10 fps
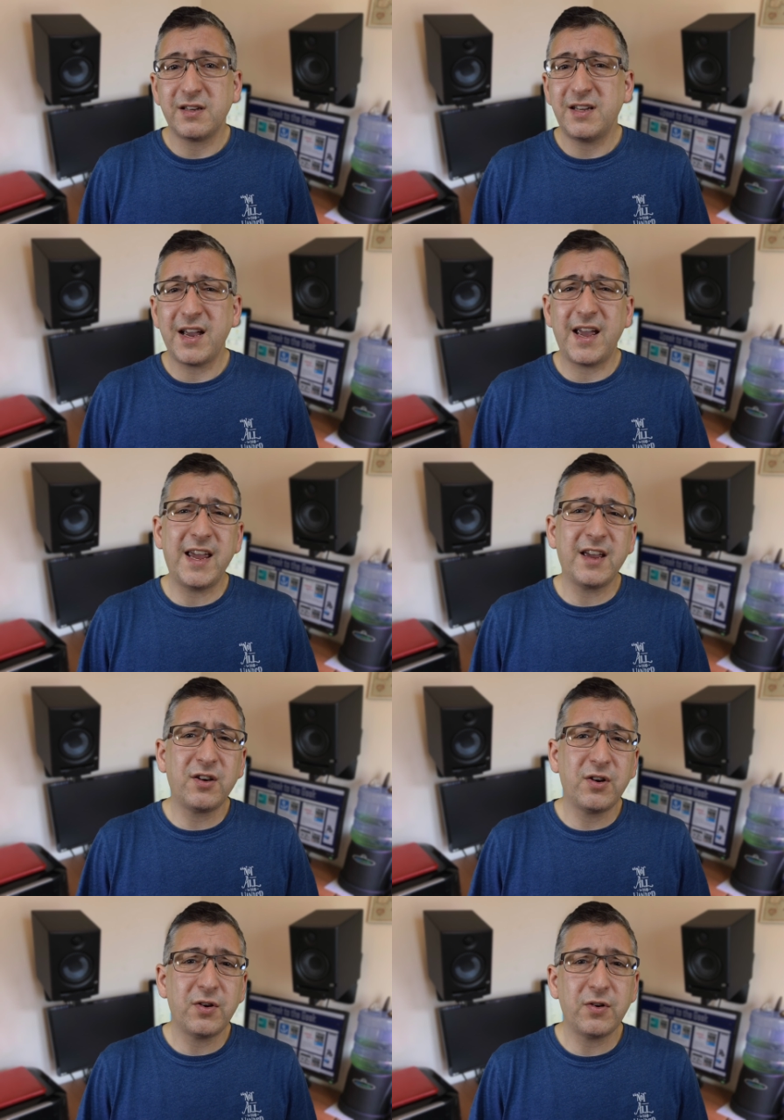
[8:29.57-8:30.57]
Yeah, it
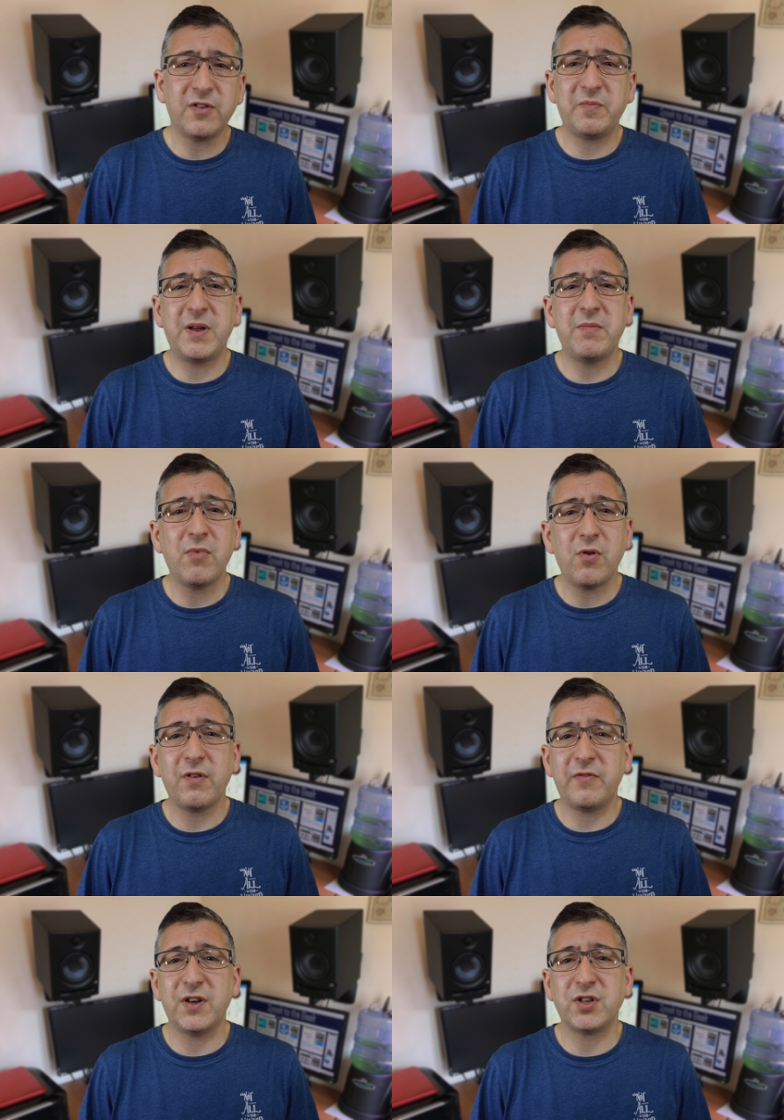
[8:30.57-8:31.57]
could have been more
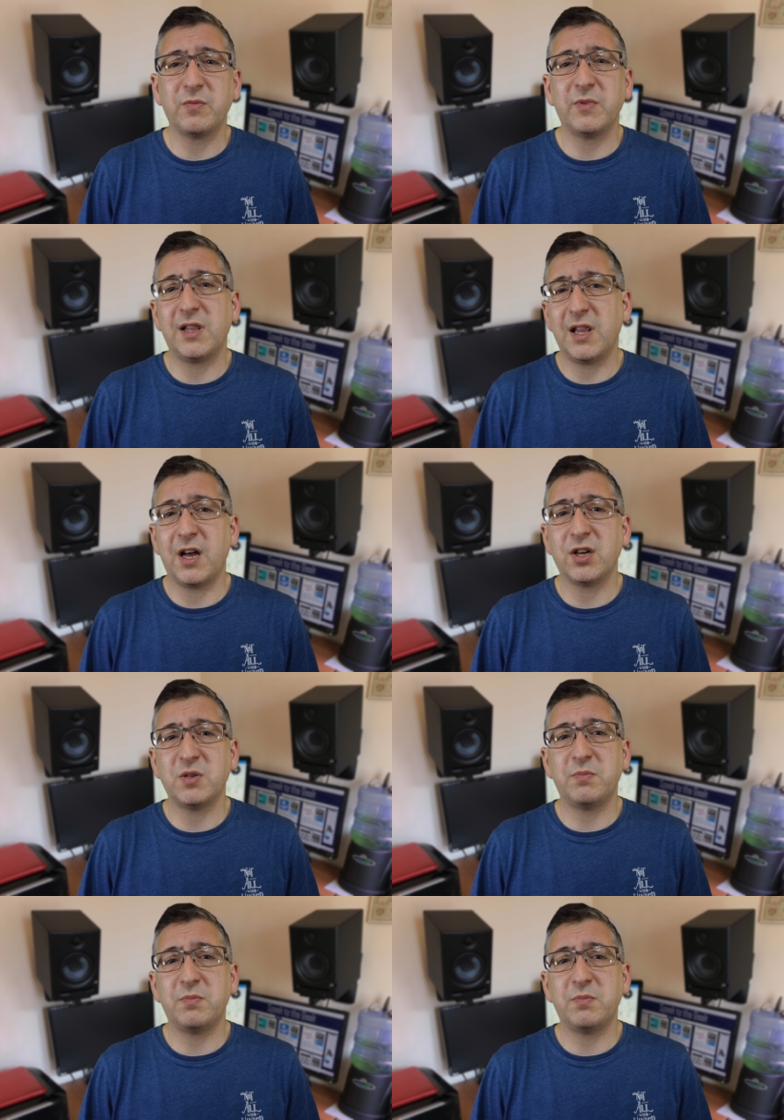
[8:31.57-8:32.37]
efficient with larger